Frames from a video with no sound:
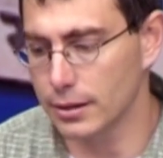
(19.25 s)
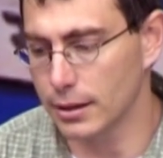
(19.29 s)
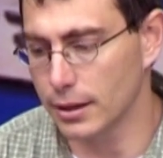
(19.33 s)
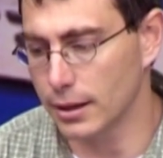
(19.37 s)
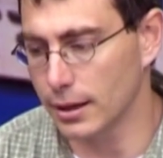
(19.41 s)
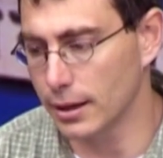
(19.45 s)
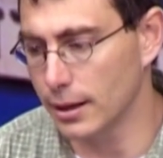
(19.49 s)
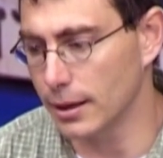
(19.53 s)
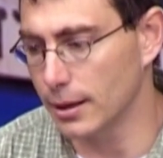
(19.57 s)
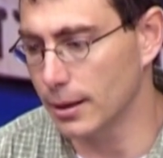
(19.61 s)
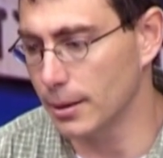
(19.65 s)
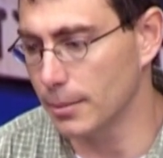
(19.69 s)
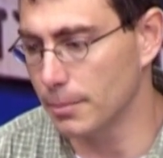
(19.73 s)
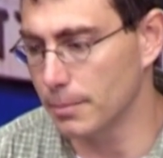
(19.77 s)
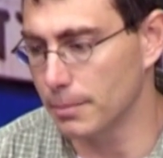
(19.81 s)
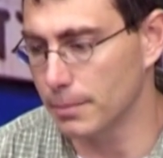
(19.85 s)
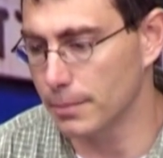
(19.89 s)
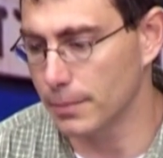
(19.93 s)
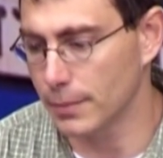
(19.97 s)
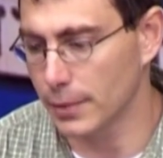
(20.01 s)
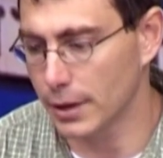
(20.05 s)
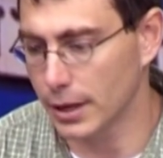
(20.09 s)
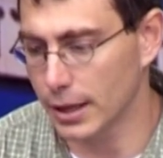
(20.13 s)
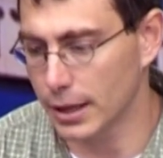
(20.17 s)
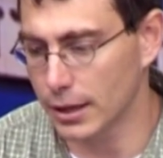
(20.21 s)
um,
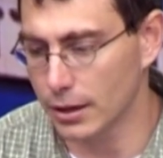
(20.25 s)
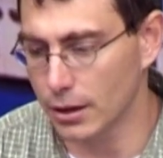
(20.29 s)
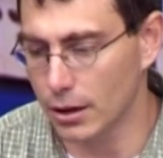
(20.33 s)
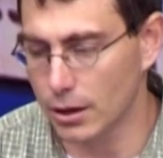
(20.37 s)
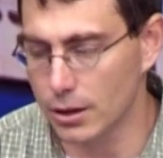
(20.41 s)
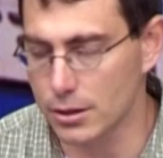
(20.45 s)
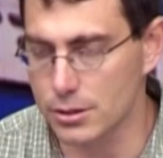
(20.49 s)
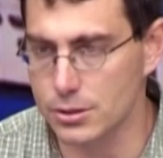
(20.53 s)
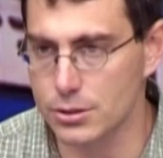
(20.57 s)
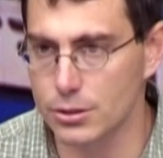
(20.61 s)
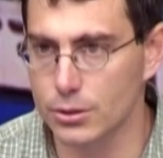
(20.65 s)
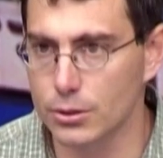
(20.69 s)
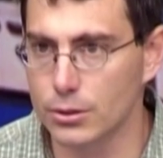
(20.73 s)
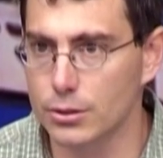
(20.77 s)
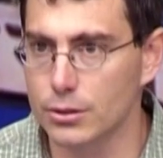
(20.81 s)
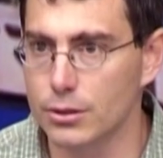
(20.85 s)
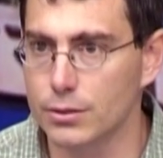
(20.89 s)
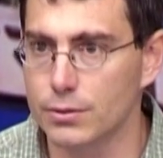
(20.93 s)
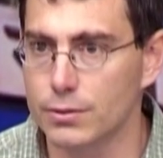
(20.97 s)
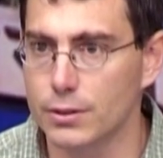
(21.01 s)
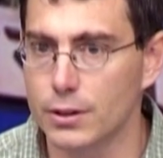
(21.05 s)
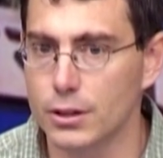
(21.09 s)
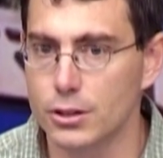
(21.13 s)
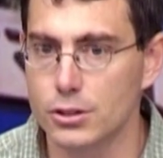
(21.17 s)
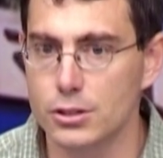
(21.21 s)
and also
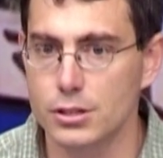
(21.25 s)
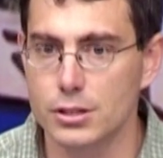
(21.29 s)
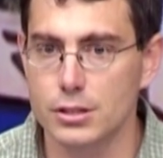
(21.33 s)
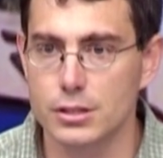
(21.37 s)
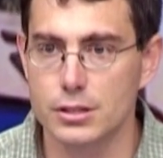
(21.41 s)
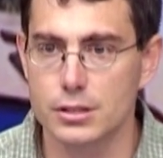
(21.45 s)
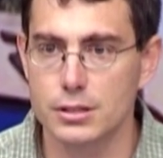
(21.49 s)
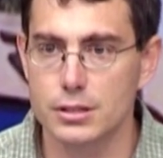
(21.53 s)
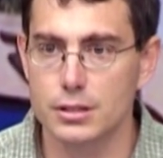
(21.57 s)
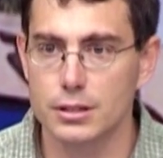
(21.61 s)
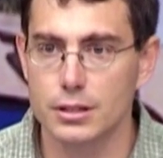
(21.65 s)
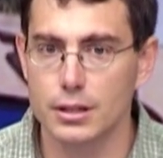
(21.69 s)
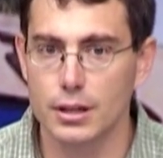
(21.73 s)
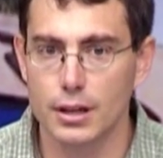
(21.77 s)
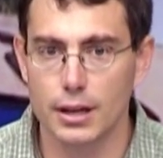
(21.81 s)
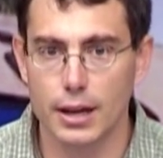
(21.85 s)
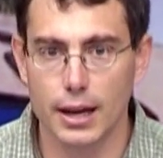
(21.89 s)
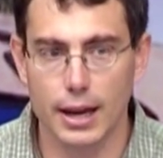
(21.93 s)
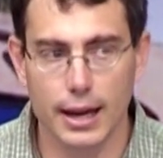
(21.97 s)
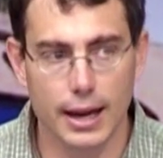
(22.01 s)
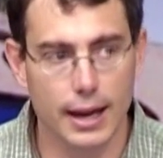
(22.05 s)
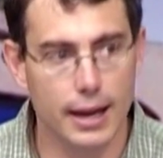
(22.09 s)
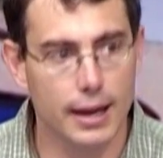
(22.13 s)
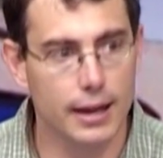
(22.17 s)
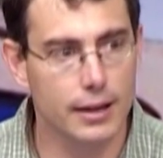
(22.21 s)
the functions
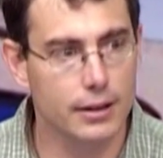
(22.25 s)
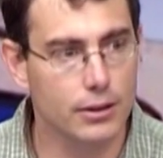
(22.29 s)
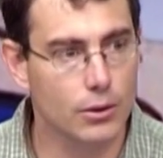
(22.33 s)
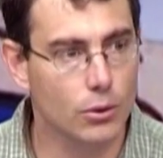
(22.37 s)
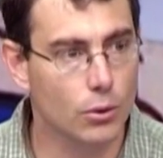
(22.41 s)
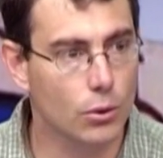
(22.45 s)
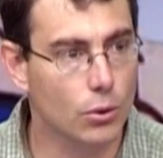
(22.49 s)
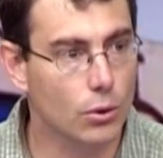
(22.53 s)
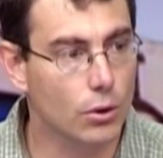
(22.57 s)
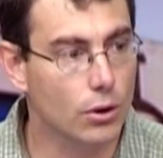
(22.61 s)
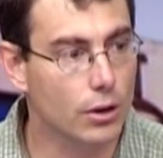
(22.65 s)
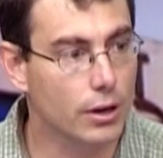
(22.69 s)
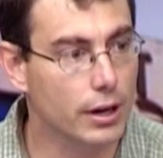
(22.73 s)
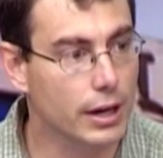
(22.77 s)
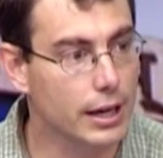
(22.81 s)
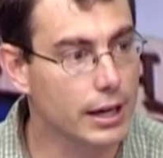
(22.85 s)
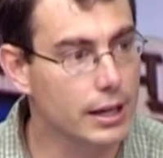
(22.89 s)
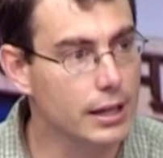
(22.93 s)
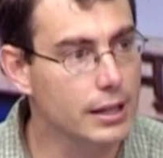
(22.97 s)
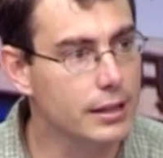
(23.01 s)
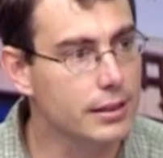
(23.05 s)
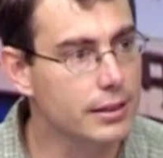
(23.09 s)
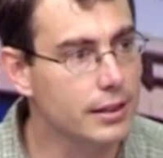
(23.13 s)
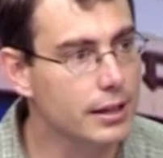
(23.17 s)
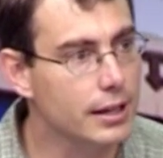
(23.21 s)
and or
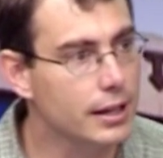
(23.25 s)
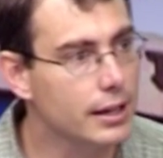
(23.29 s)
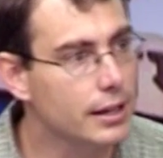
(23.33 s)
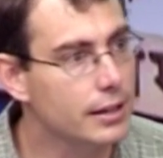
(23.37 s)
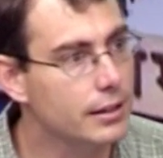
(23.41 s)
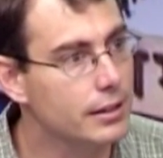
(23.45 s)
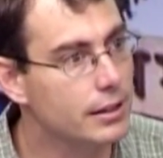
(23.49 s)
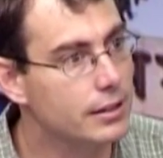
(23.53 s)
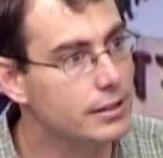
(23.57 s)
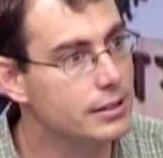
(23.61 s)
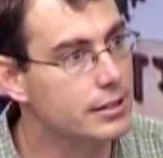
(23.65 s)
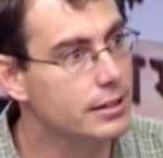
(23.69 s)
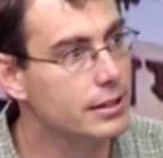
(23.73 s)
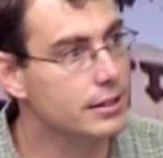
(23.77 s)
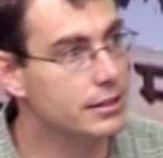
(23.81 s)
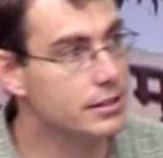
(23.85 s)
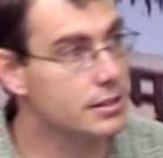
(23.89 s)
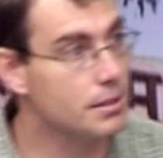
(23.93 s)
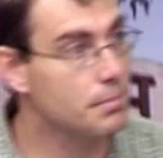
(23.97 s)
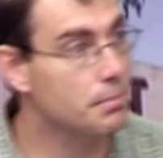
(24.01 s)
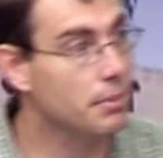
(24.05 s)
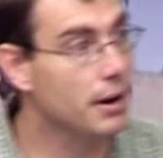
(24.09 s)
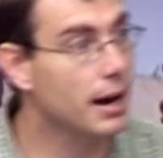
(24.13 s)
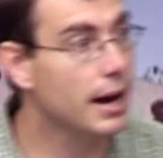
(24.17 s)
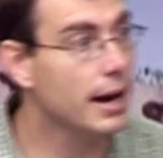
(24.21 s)
anything that
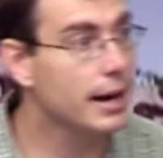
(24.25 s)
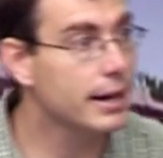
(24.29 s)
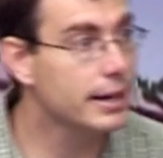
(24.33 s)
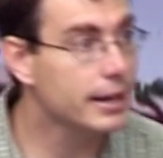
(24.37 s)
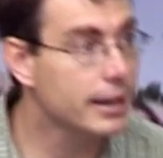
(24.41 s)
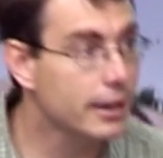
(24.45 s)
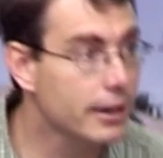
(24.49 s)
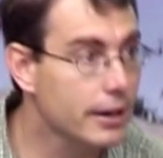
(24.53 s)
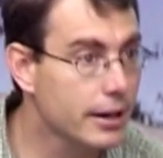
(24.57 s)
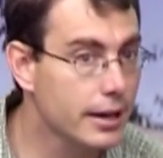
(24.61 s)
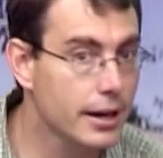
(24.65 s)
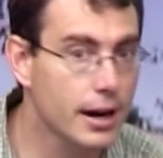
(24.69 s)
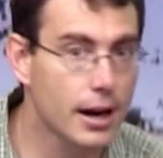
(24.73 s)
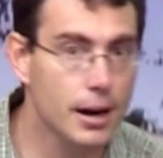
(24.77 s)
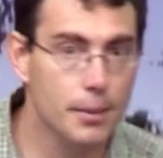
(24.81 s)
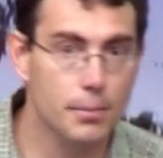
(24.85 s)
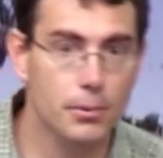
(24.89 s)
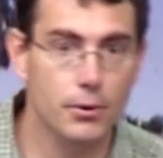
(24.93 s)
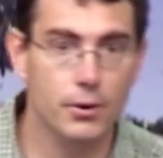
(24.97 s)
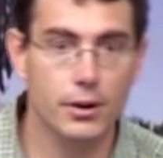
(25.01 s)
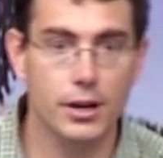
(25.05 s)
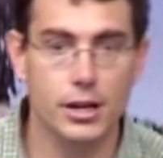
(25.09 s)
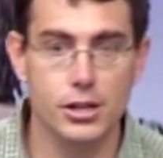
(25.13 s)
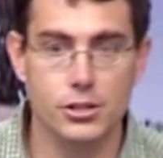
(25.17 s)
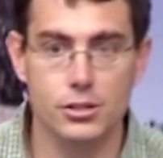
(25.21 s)
is a binary
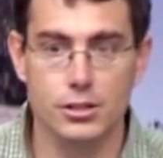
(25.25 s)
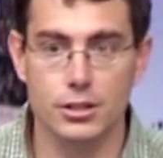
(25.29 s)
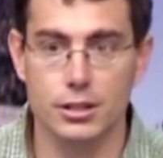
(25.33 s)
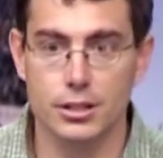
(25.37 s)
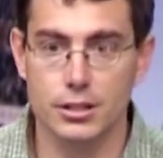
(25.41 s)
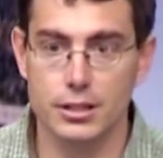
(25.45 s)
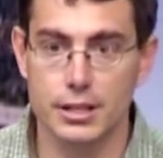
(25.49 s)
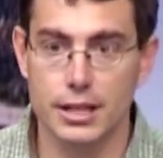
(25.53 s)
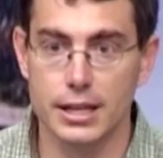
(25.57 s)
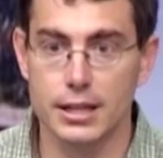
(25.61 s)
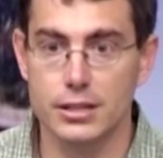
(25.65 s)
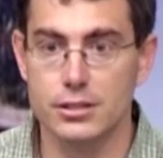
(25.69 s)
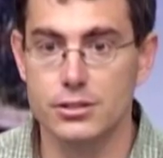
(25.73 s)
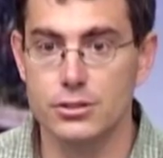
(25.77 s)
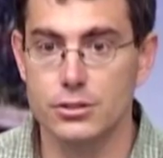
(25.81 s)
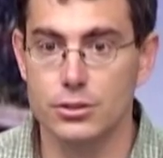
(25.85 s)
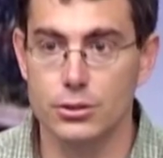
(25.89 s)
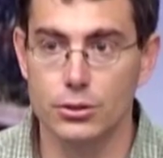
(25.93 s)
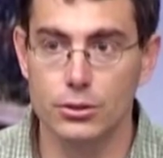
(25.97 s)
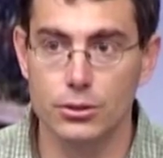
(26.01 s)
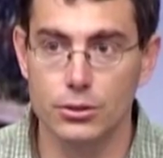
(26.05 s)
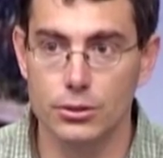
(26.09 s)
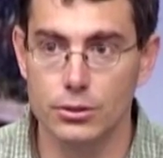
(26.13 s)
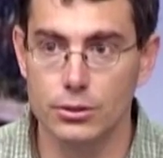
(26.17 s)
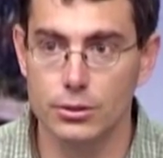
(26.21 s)
operation, it takes
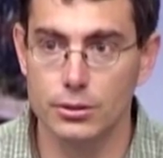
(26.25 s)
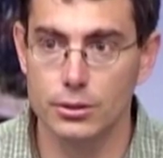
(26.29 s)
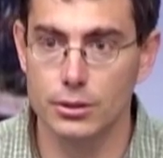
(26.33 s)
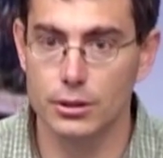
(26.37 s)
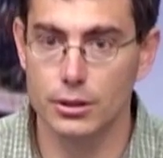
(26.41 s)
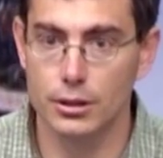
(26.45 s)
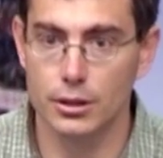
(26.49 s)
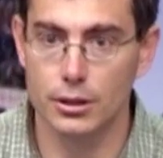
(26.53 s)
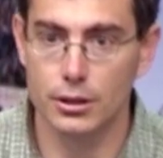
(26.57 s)
two,